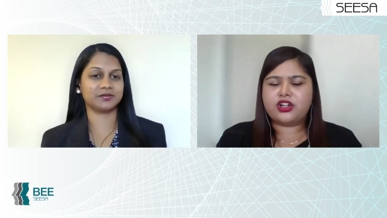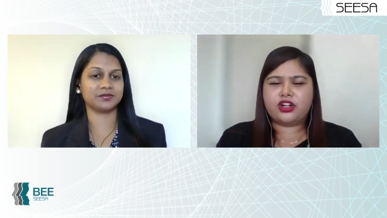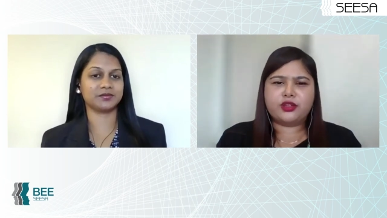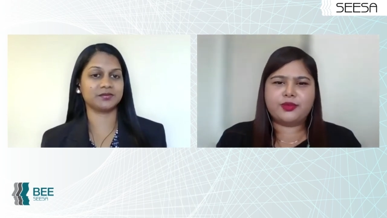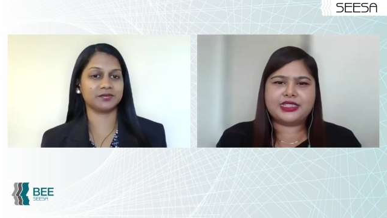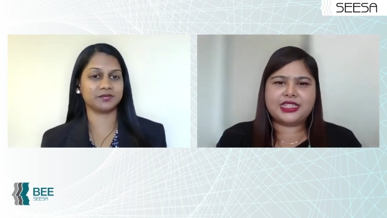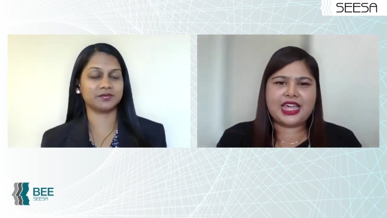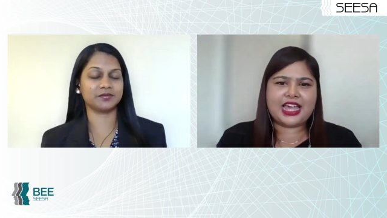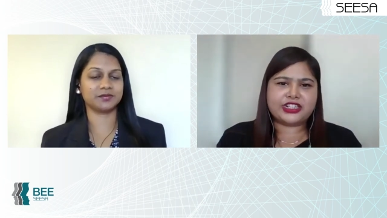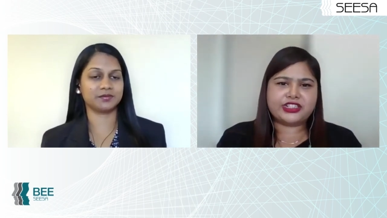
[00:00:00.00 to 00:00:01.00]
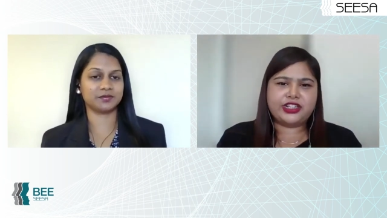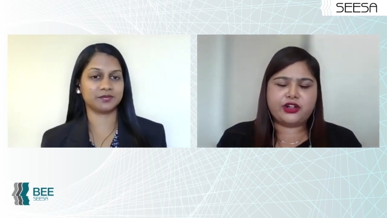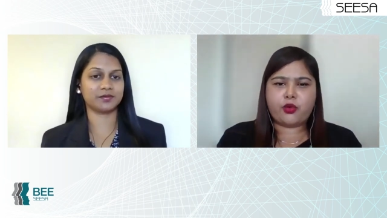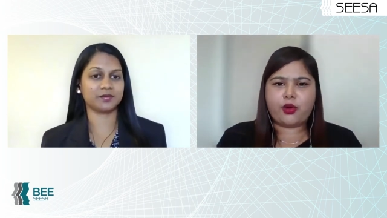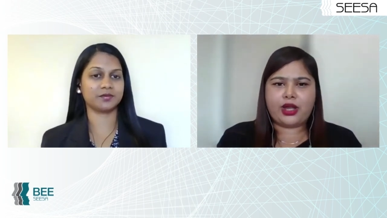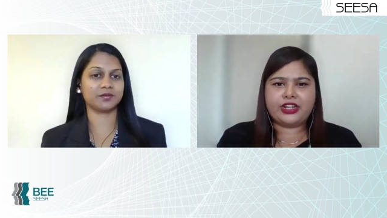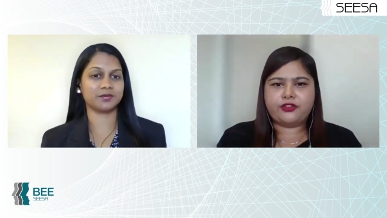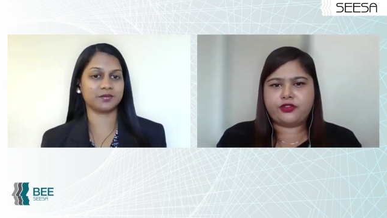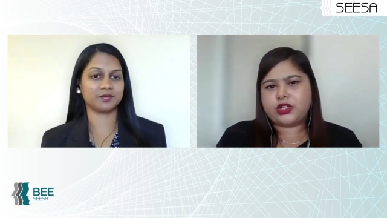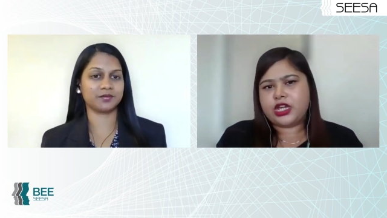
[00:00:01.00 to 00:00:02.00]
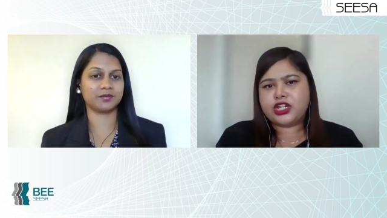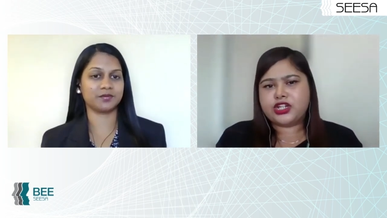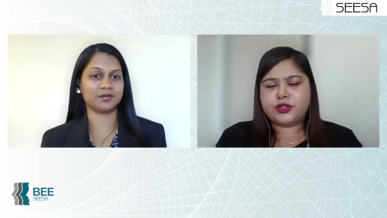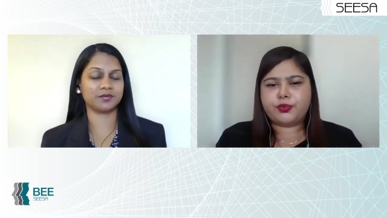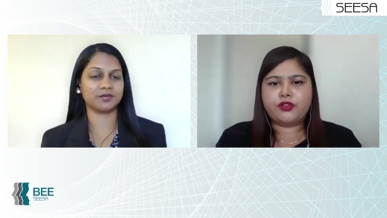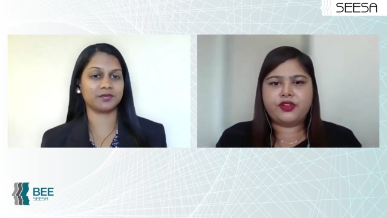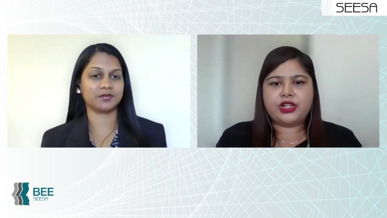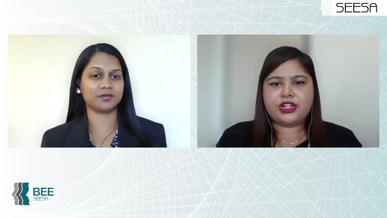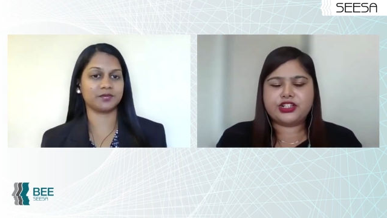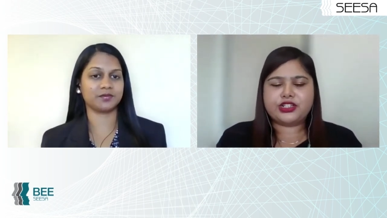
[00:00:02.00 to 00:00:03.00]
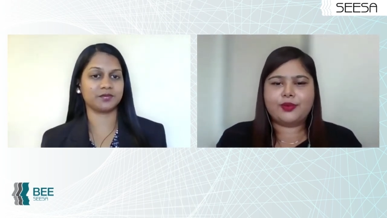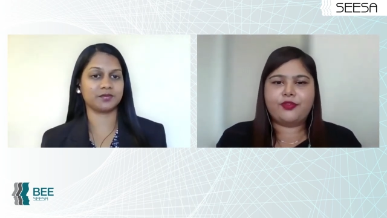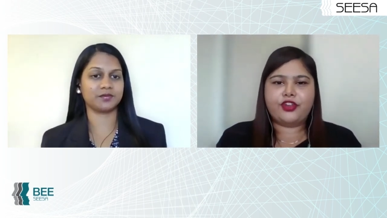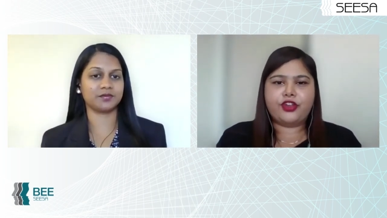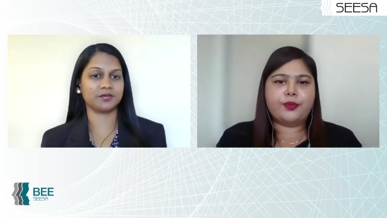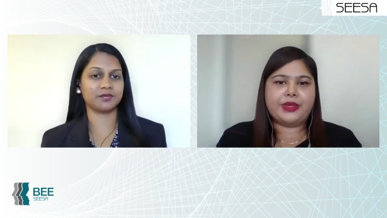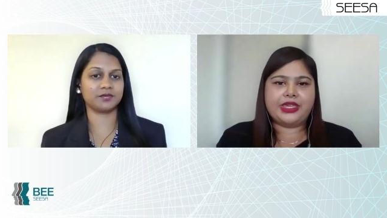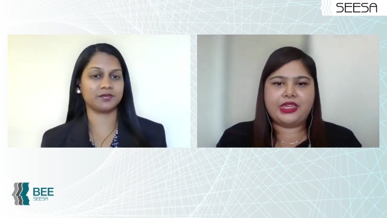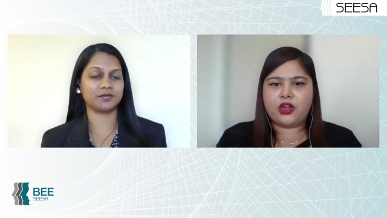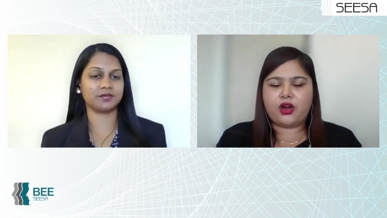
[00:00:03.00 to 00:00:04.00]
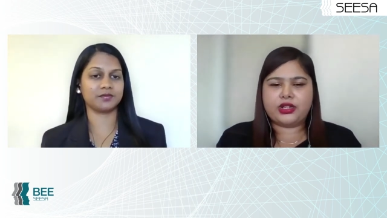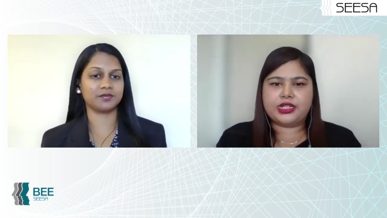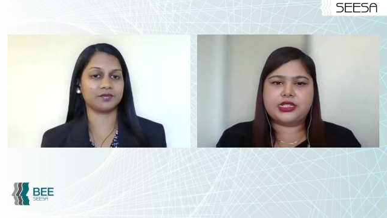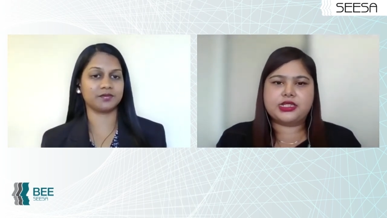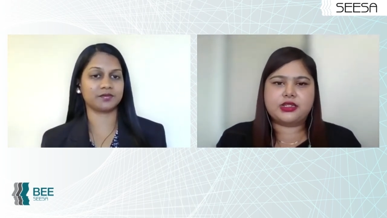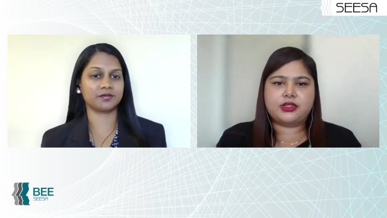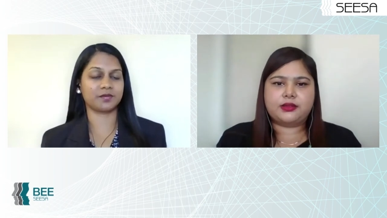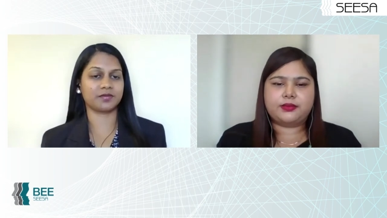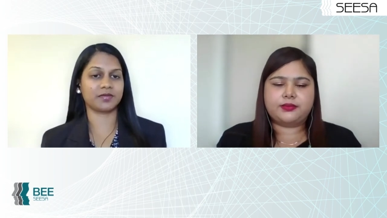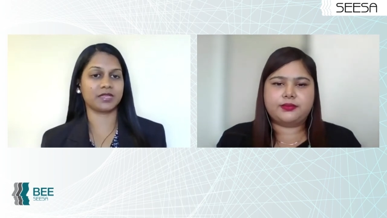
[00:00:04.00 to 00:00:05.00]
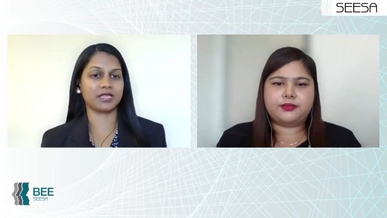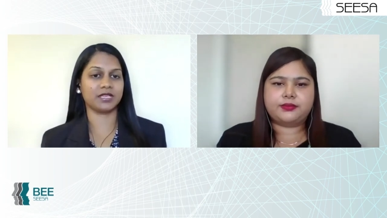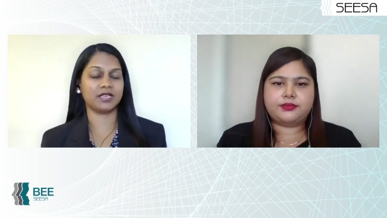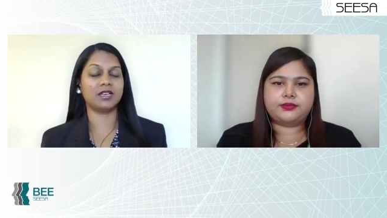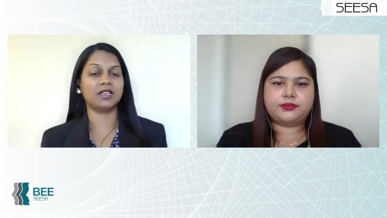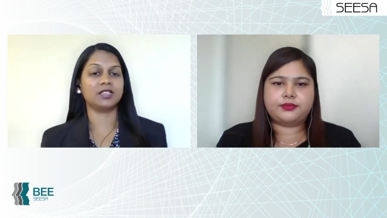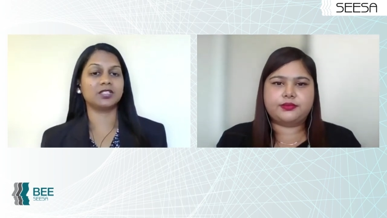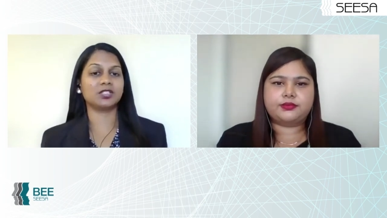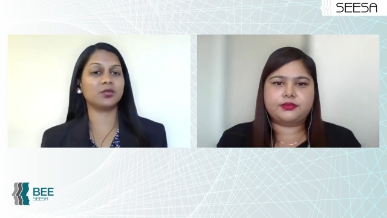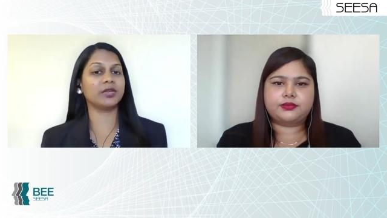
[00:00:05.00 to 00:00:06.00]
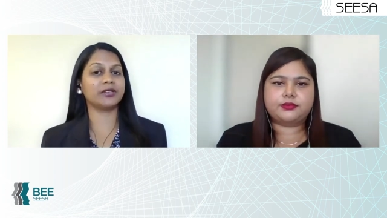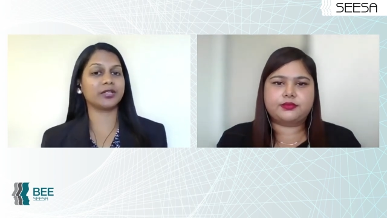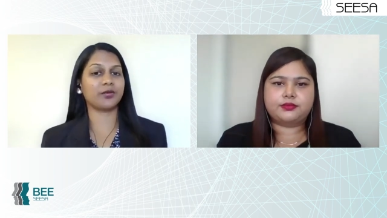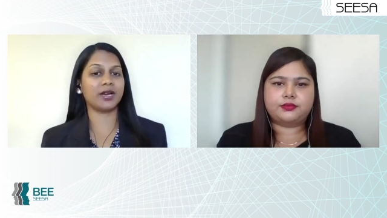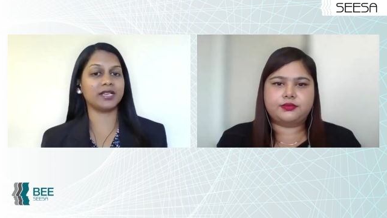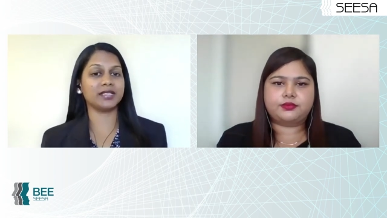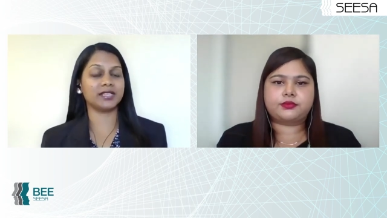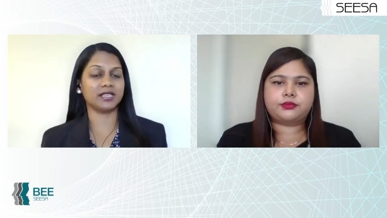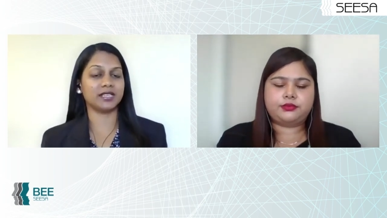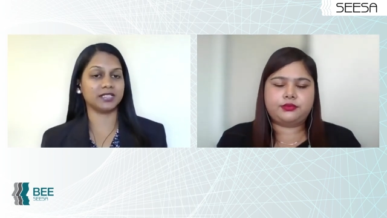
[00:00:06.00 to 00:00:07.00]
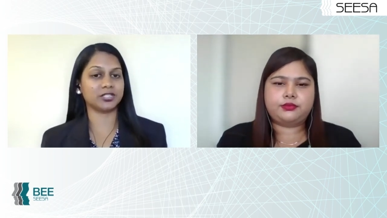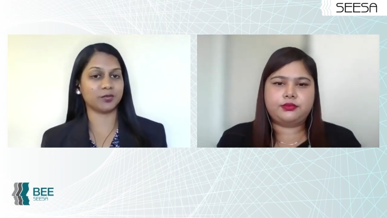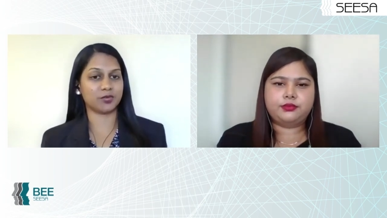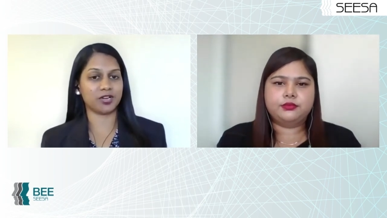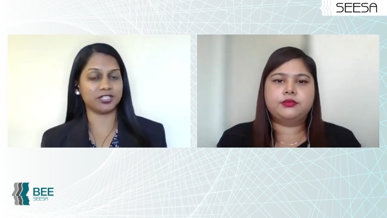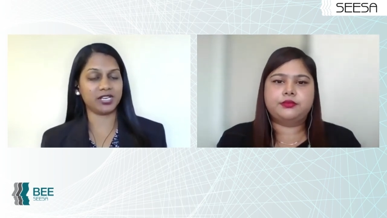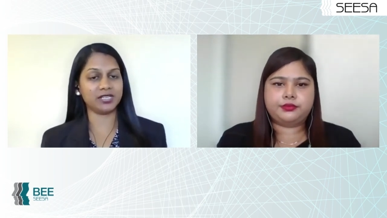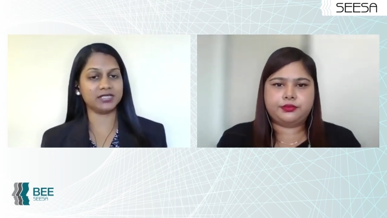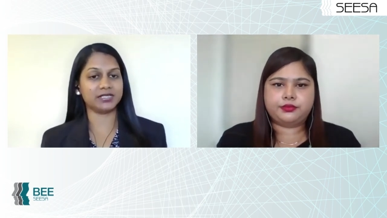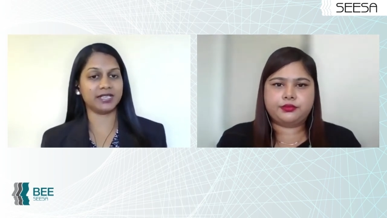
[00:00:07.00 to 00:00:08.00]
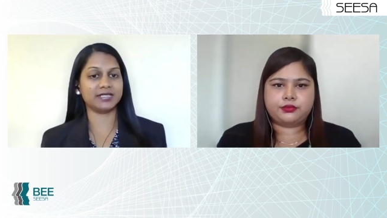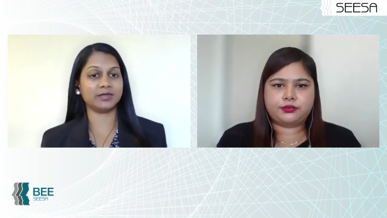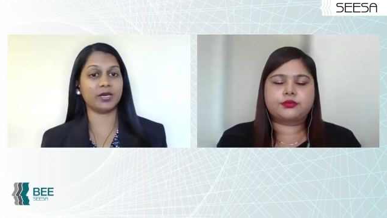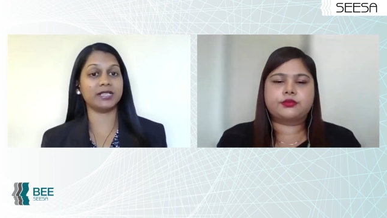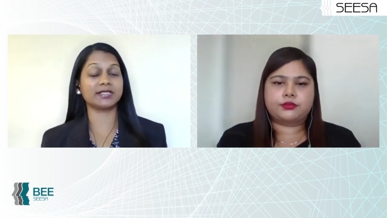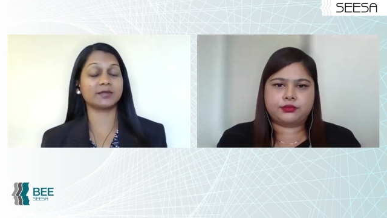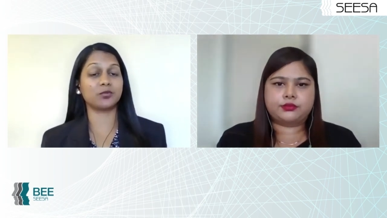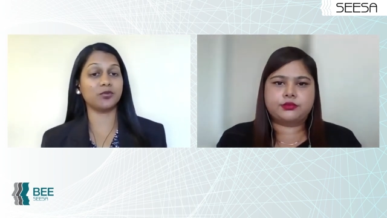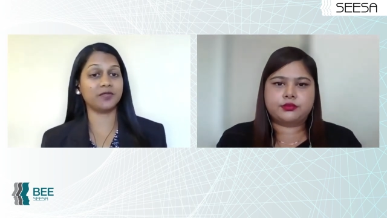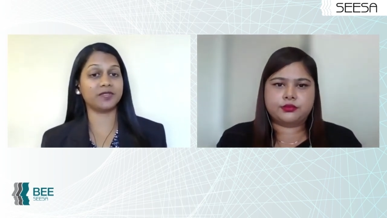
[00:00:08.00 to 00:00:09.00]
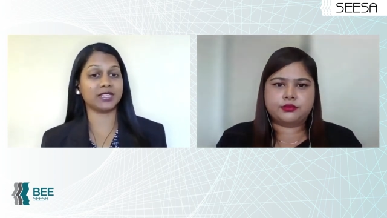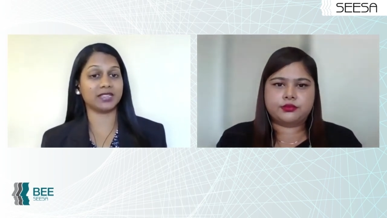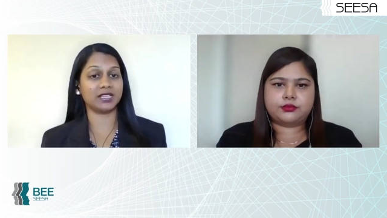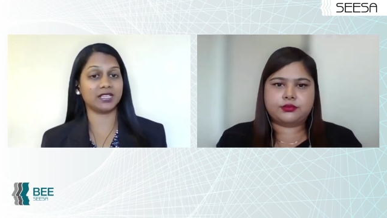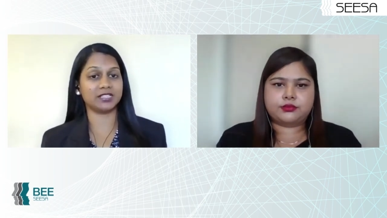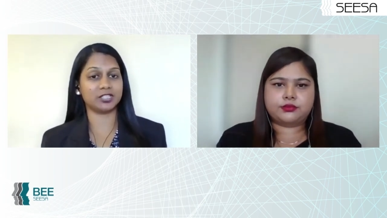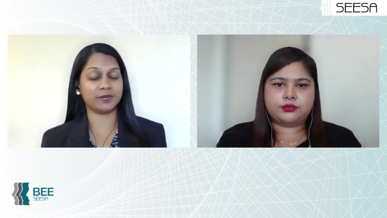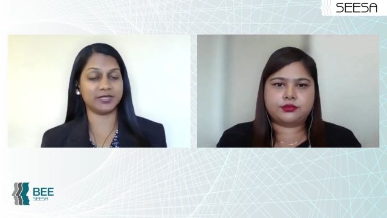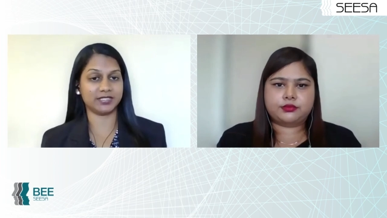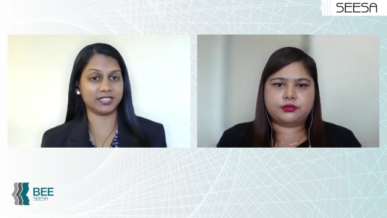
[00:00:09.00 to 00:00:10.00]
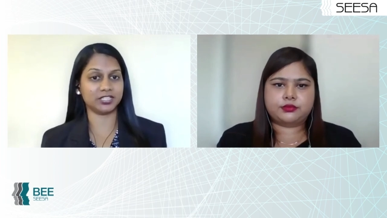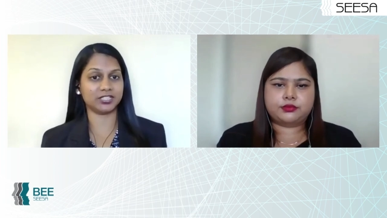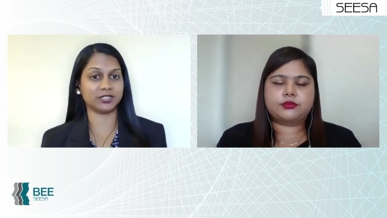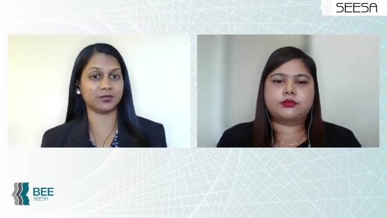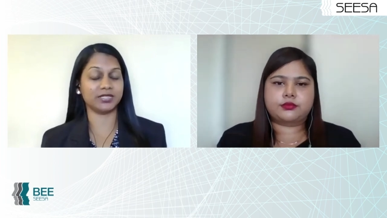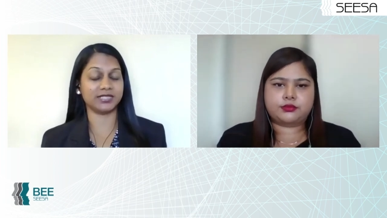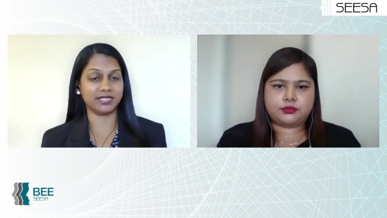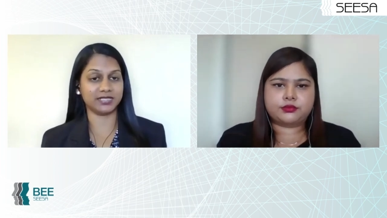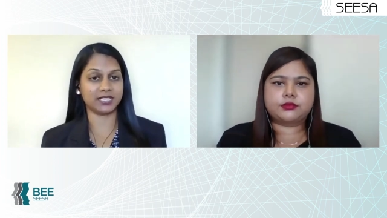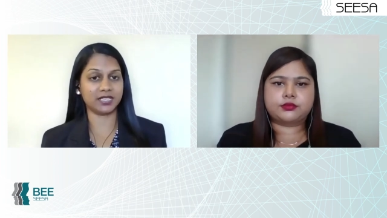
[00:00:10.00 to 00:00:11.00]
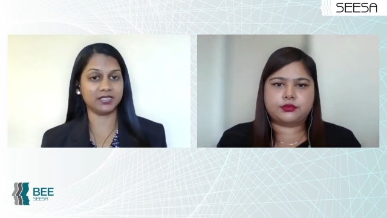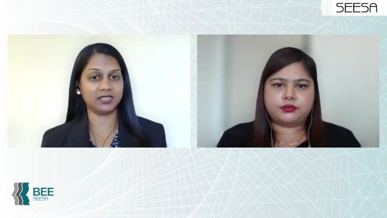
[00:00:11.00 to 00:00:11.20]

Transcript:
Speaker 1: documents are actually required to prove a learnership for your B E E audit?
Speaker 2: So we require the learnership contract as well as proof that the learnership is registered with SETA.